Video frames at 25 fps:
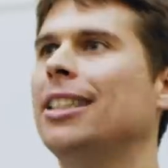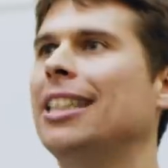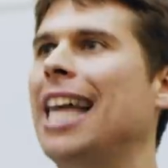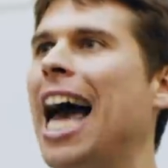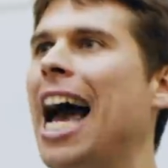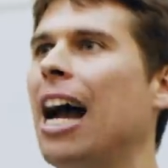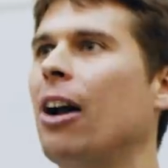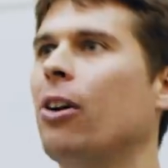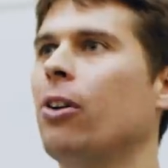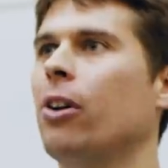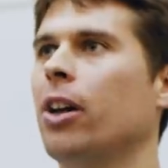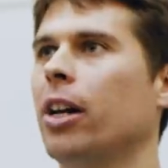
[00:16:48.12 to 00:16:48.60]

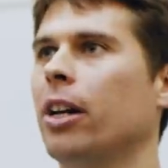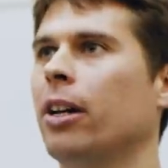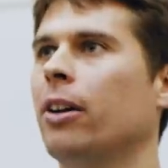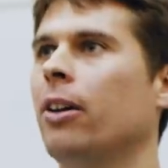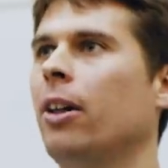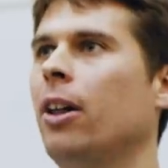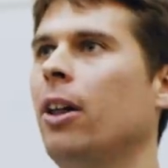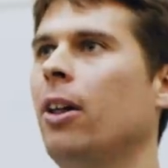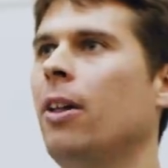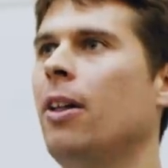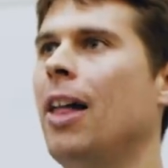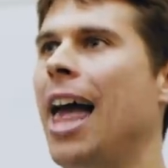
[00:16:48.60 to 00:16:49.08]
staggering
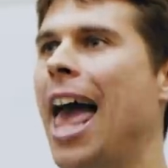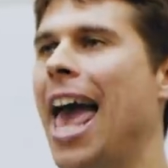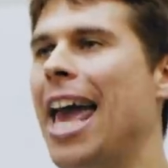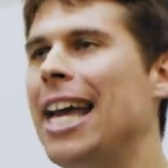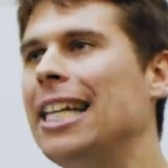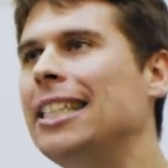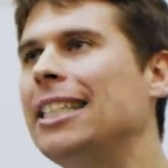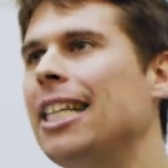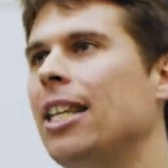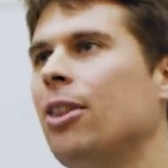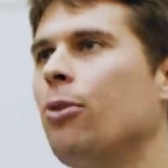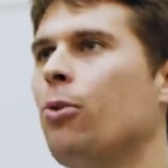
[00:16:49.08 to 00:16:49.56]

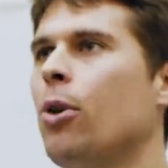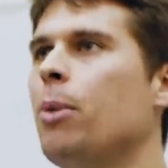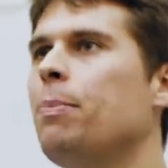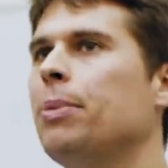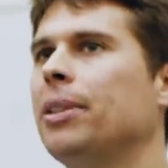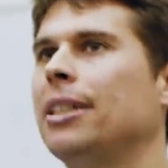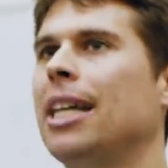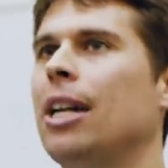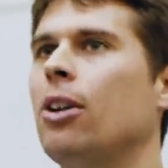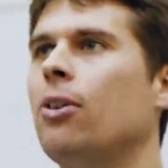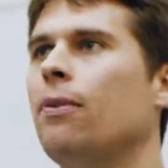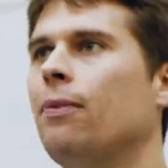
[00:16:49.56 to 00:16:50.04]

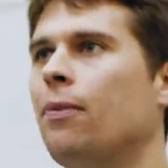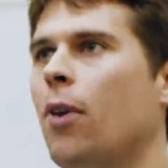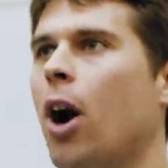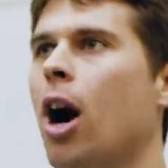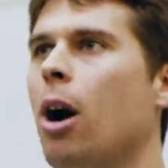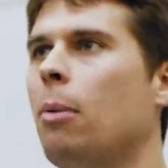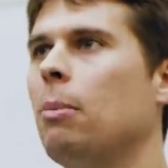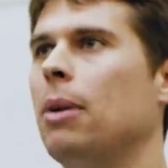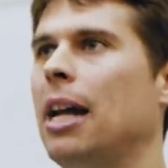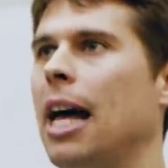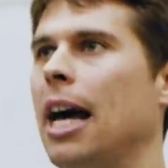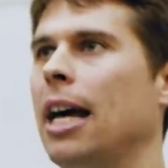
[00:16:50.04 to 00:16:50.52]
83% of
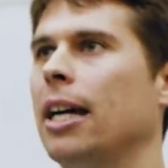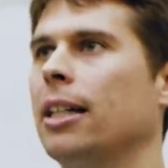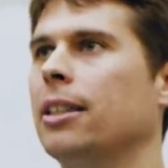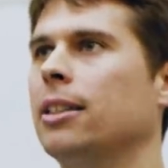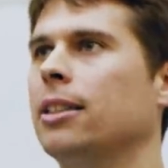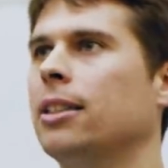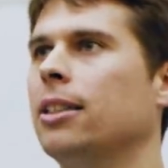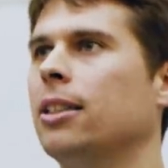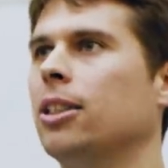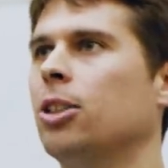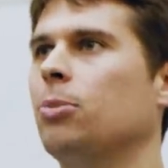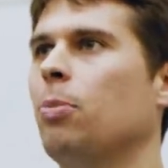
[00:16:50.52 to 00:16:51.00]

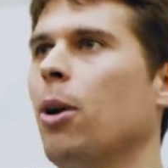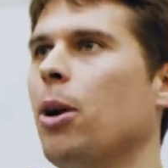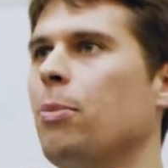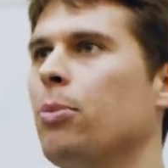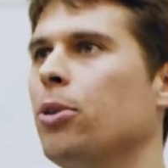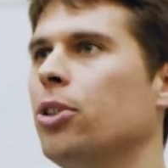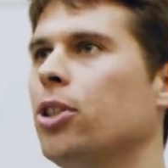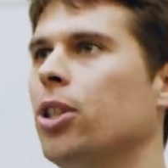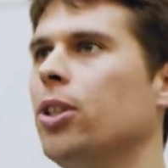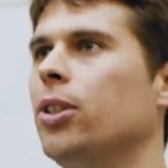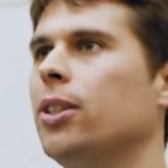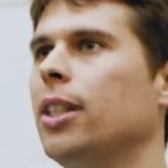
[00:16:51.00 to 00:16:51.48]
farmland, despite
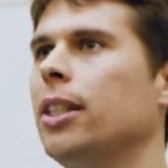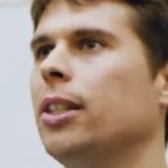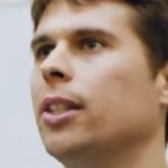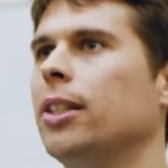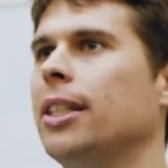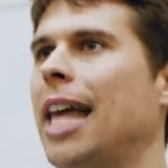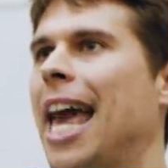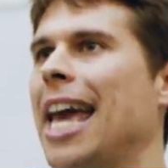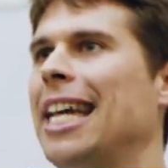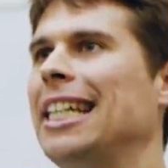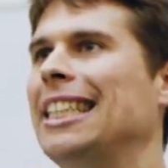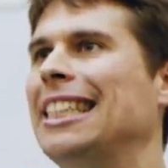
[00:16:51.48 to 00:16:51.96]
producing
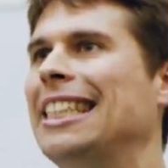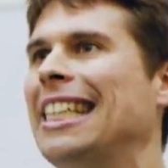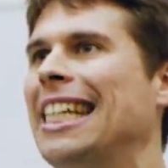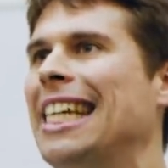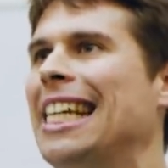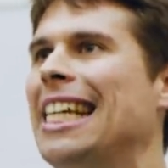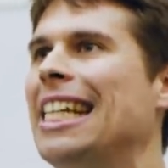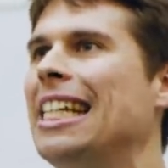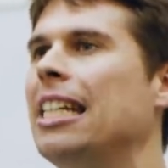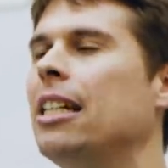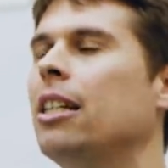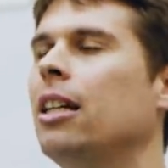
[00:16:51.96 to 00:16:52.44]
just
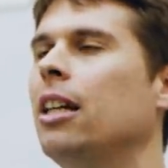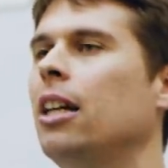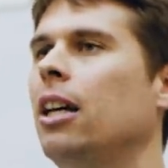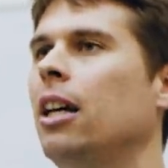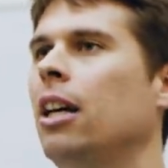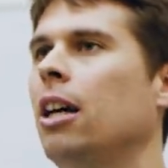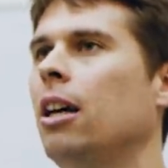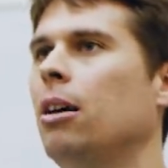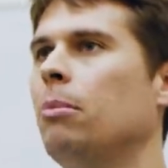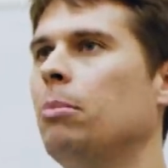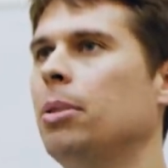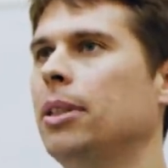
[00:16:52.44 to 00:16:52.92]
18
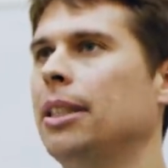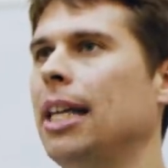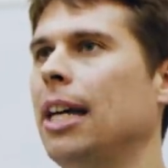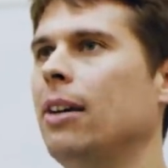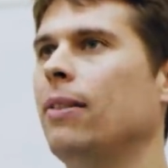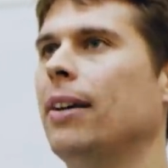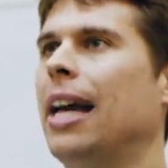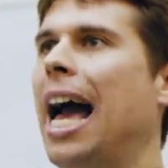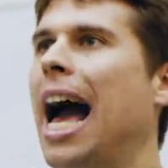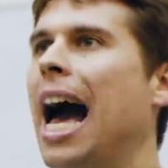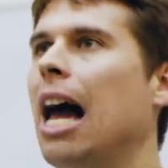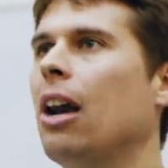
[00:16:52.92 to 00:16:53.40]

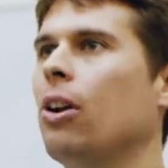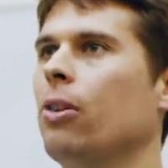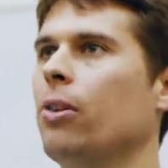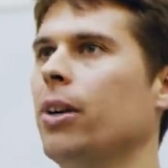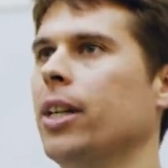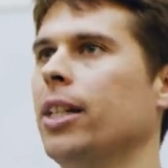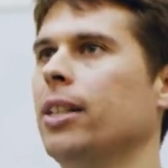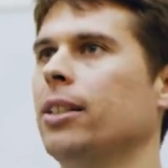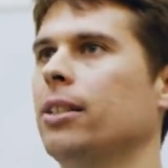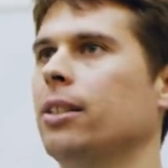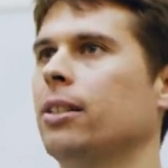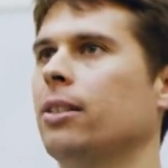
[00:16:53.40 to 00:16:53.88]
Percent of
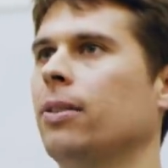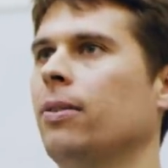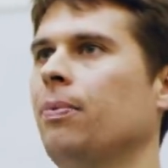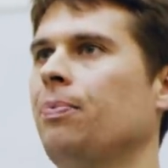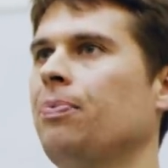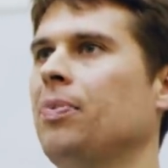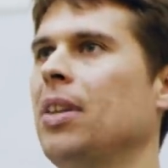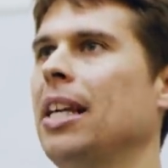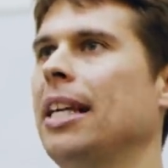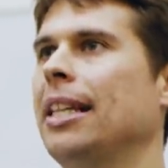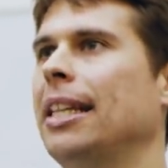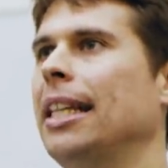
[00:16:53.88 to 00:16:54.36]
calories.
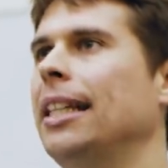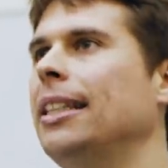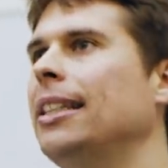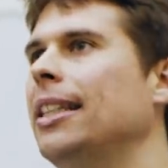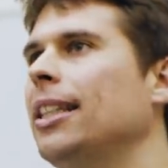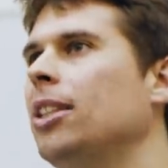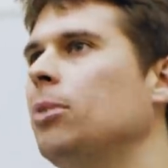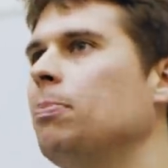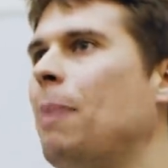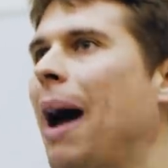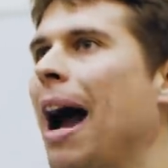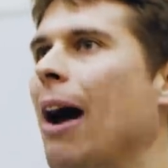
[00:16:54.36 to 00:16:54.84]
This
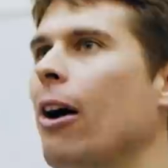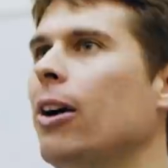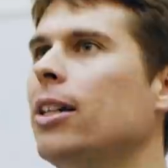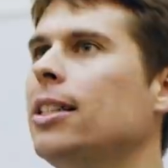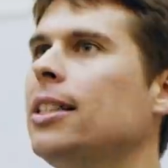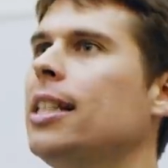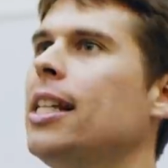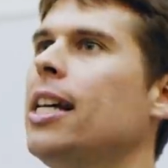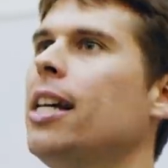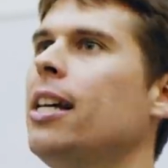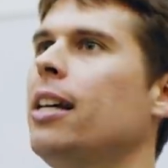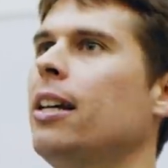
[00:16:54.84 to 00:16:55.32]

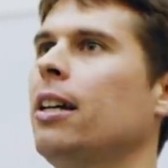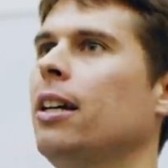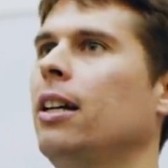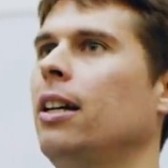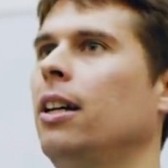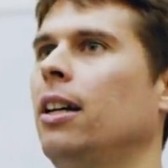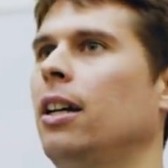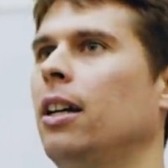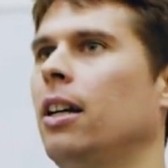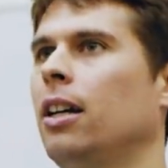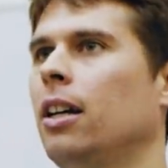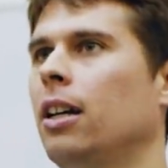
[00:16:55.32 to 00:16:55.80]
disparity
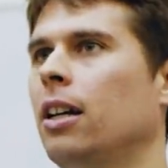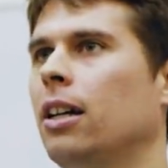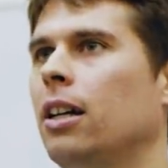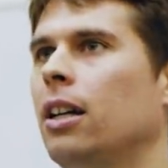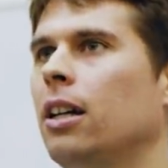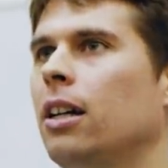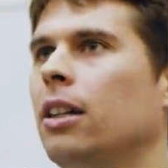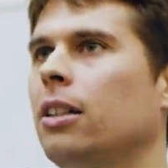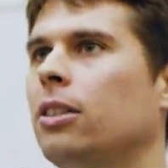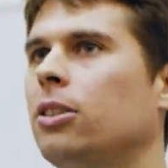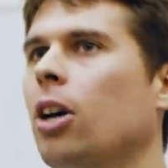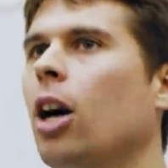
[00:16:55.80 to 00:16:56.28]

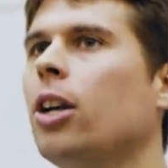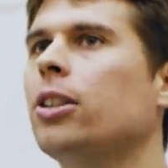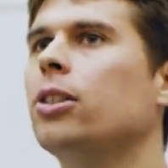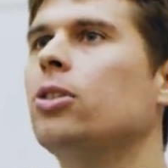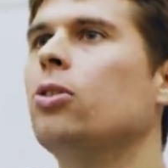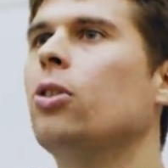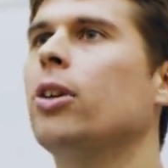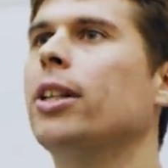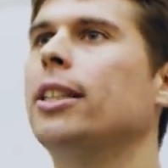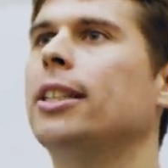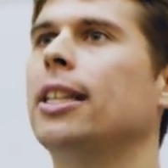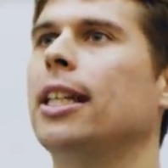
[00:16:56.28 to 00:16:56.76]
does
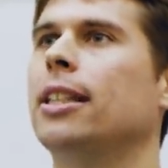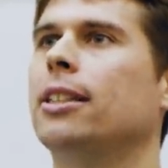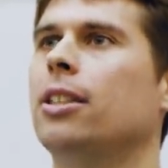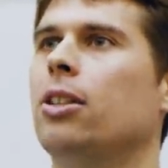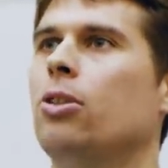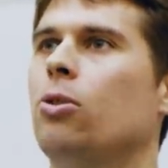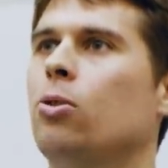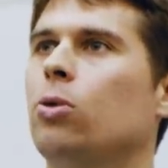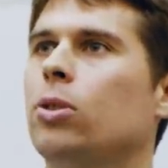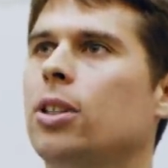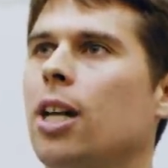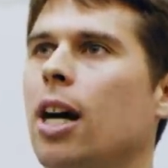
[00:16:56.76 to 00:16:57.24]
not exist
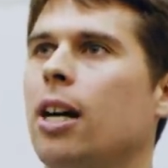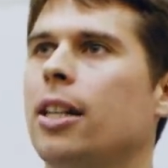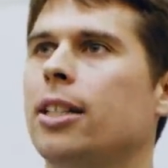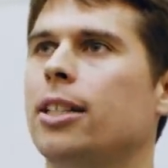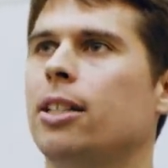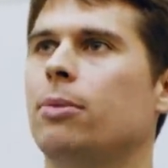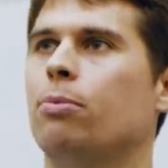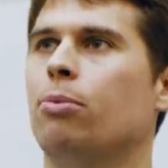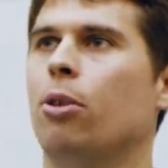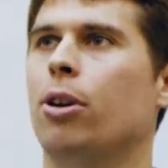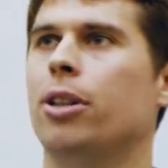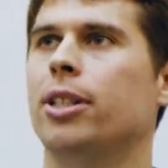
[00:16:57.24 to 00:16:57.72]
in the
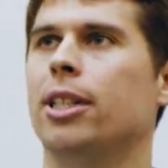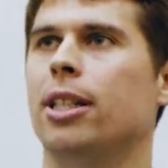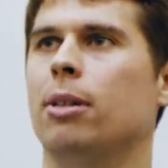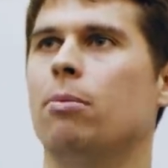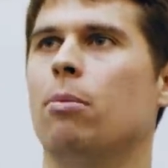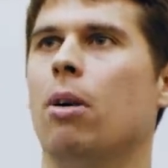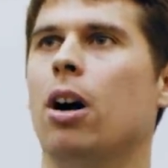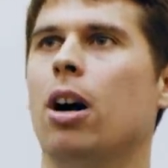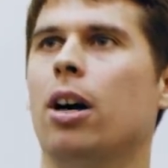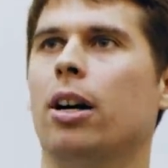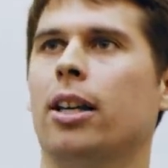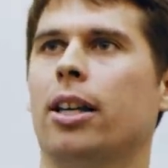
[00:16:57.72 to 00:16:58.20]
alternative
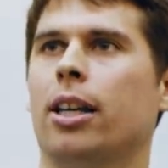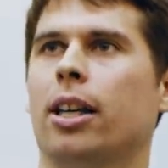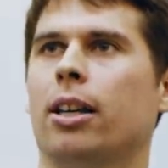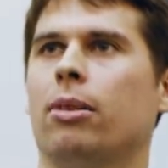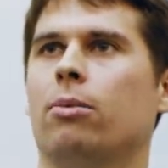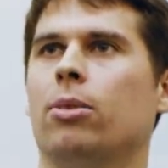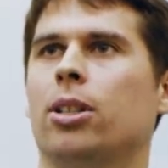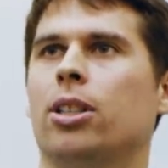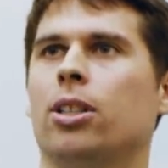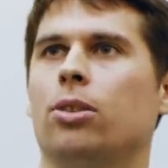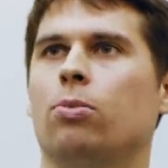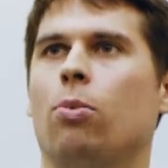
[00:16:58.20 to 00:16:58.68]
protein
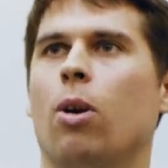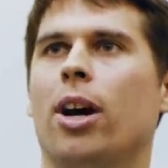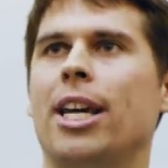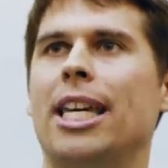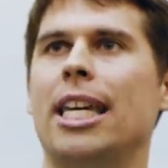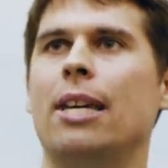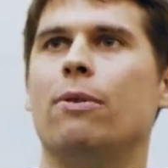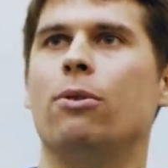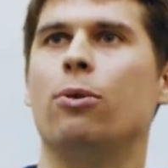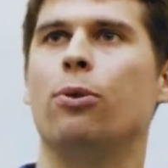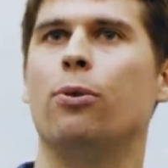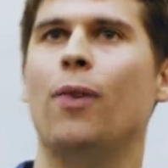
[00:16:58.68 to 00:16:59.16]
market, which is why
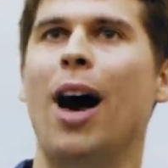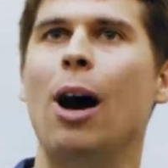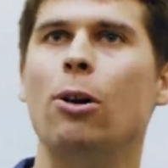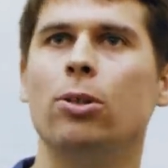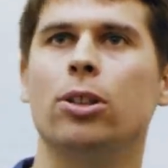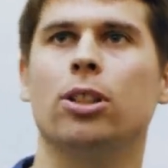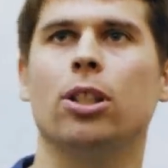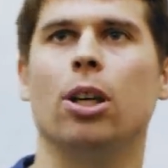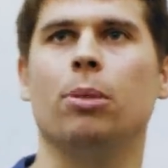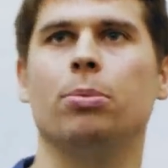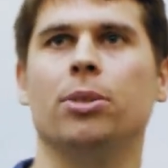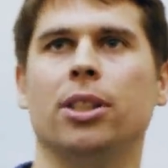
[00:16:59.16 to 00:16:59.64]
even
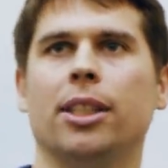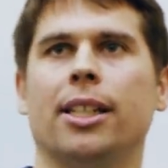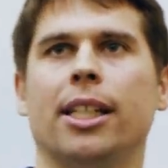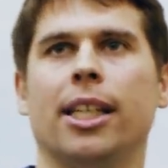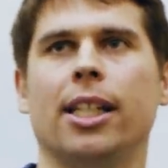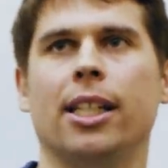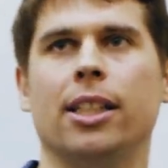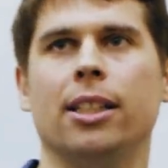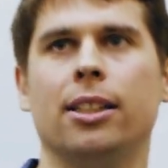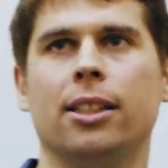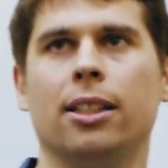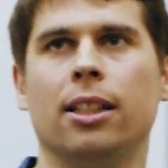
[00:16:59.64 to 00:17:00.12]
without
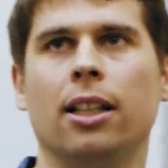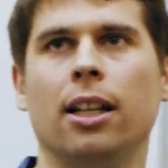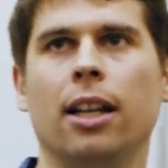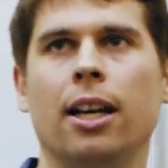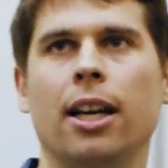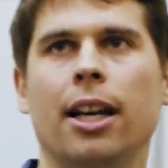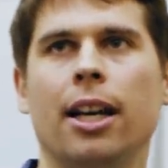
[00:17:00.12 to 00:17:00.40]
subsidies,